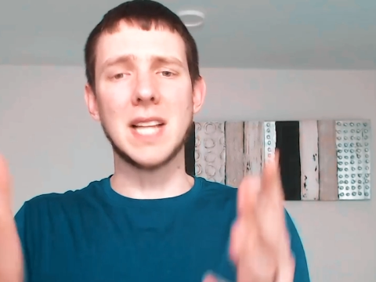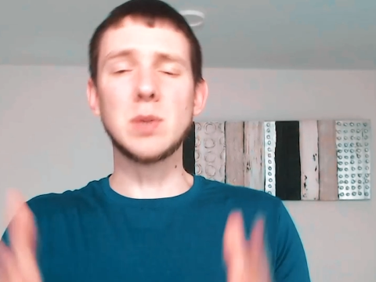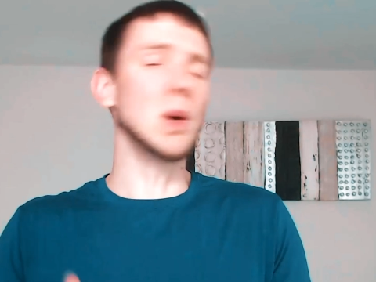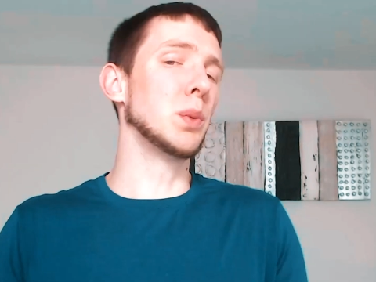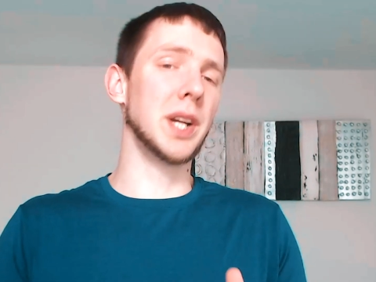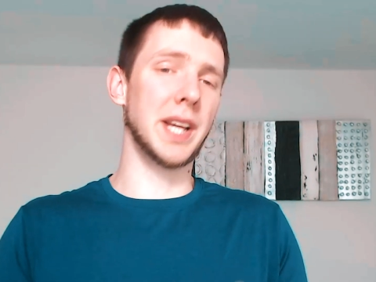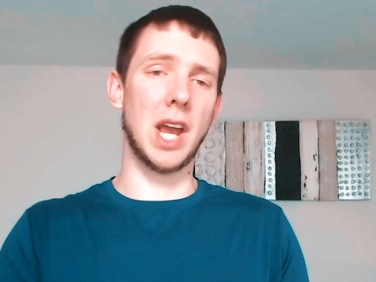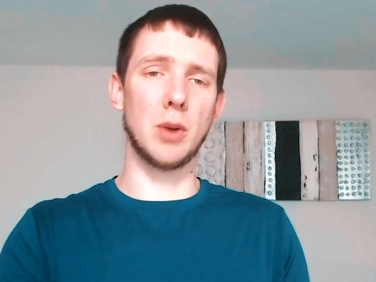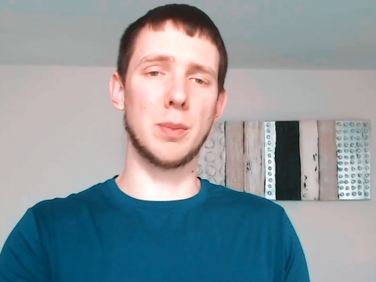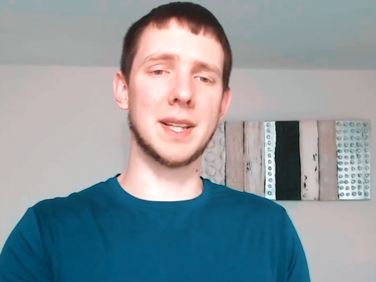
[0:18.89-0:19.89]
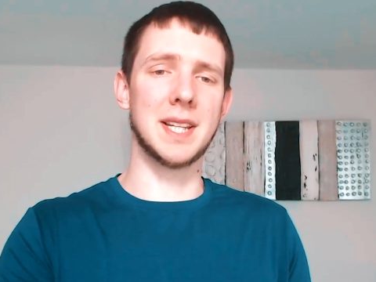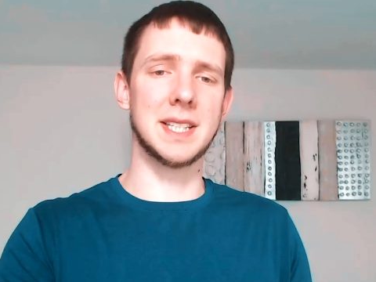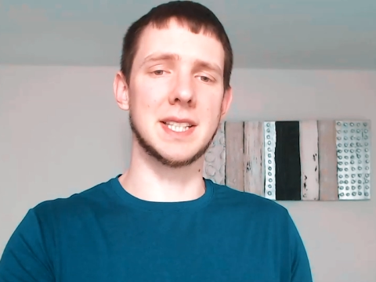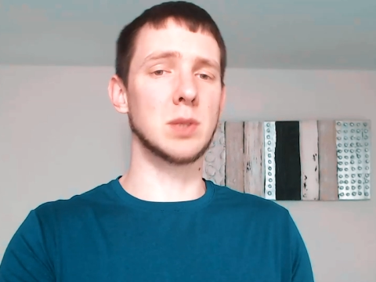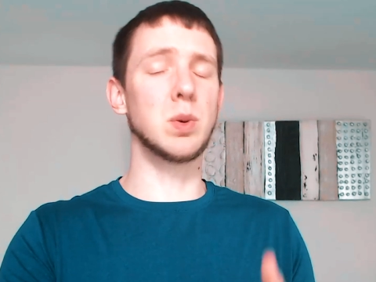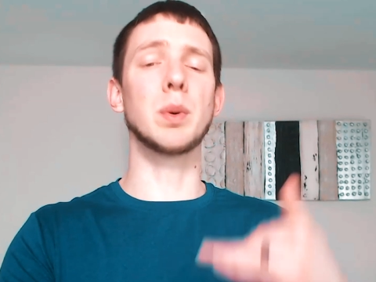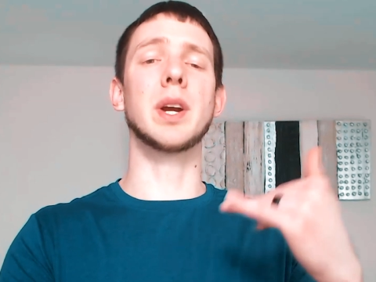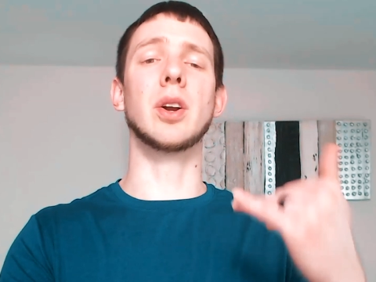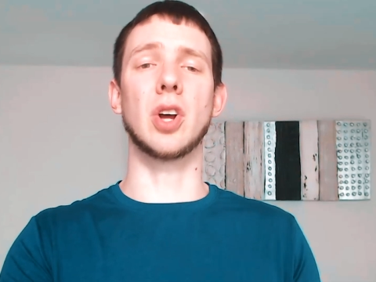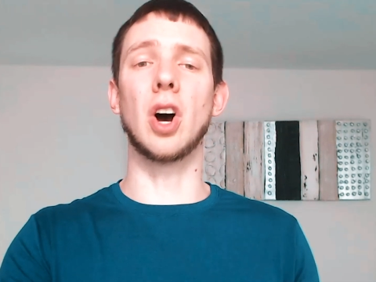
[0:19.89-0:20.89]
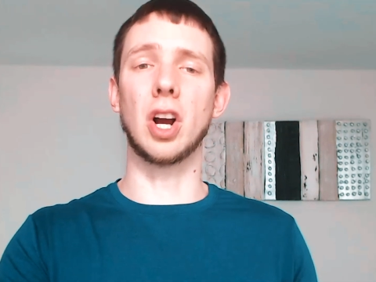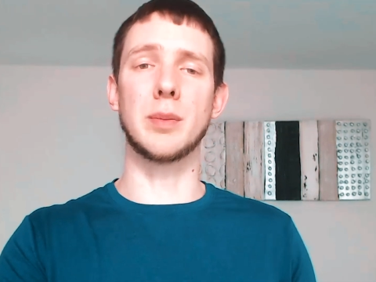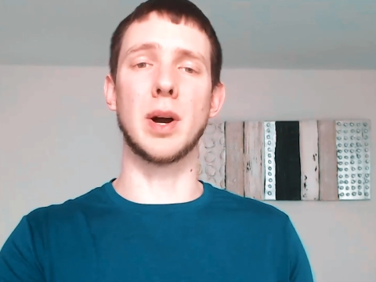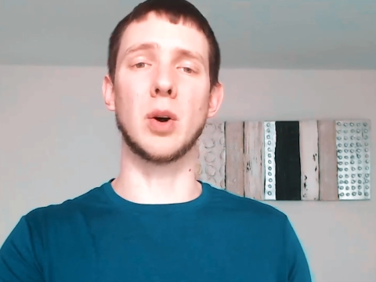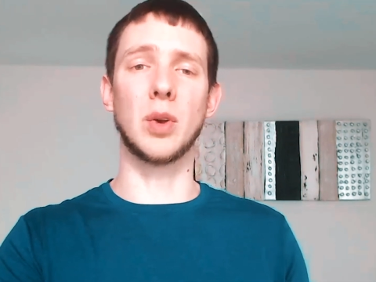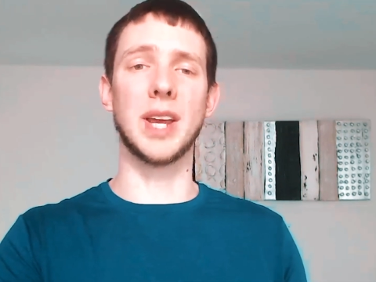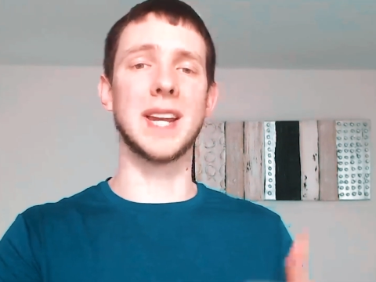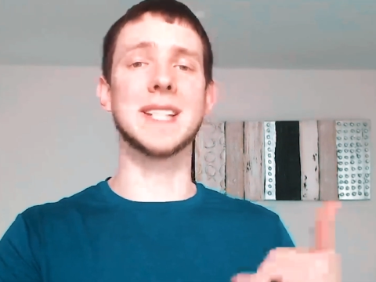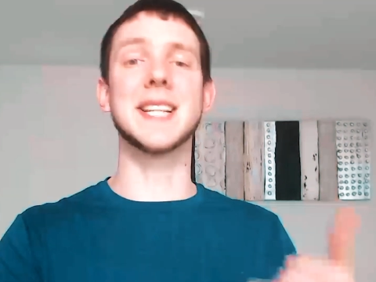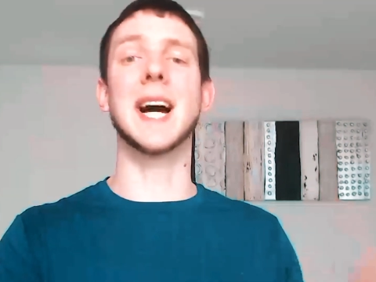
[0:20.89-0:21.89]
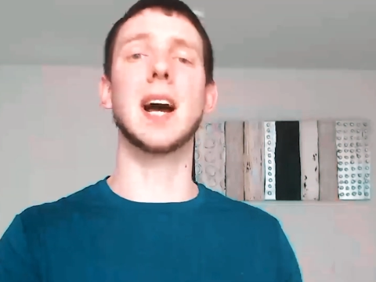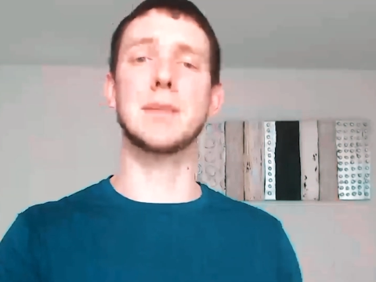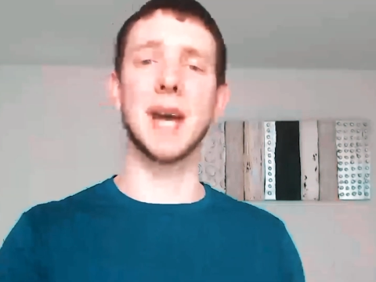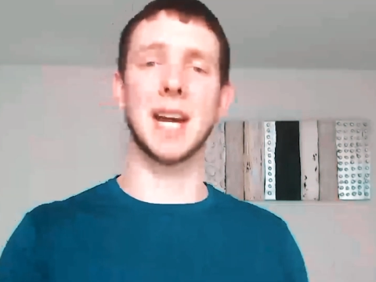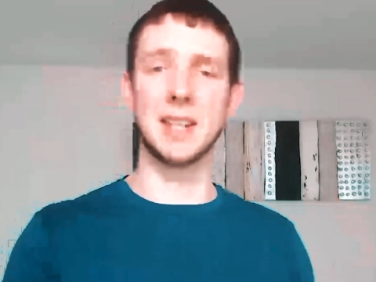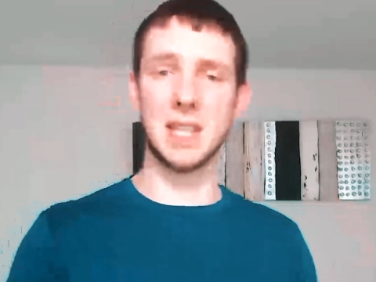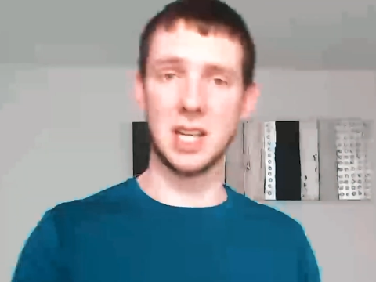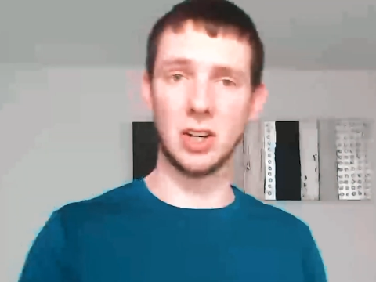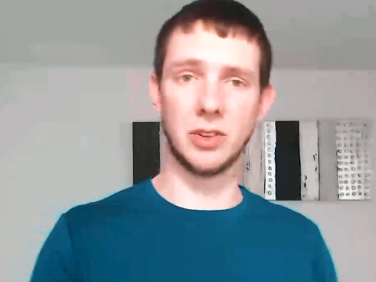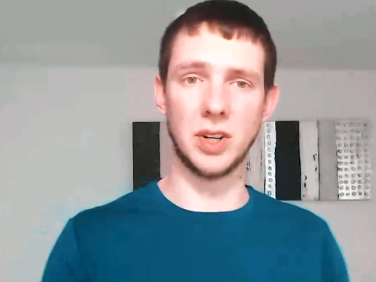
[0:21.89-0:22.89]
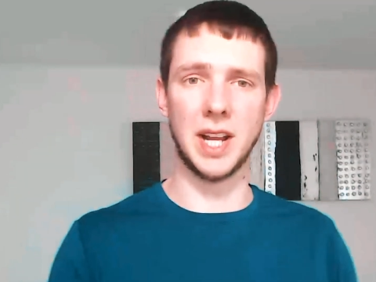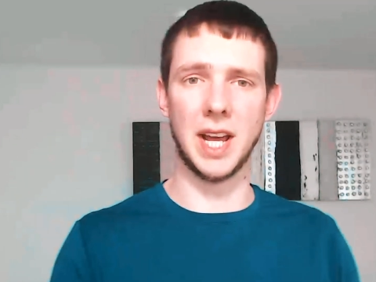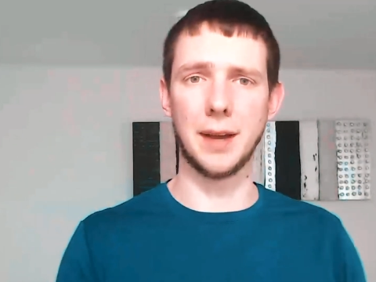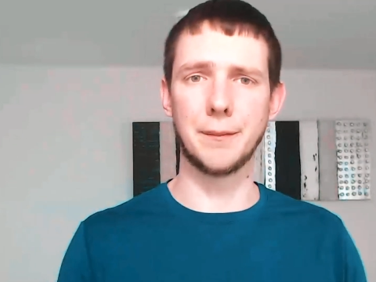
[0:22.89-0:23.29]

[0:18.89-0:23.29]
That's why we're gonna care about this, and that's why we're here to talk about getting time back in the interview today.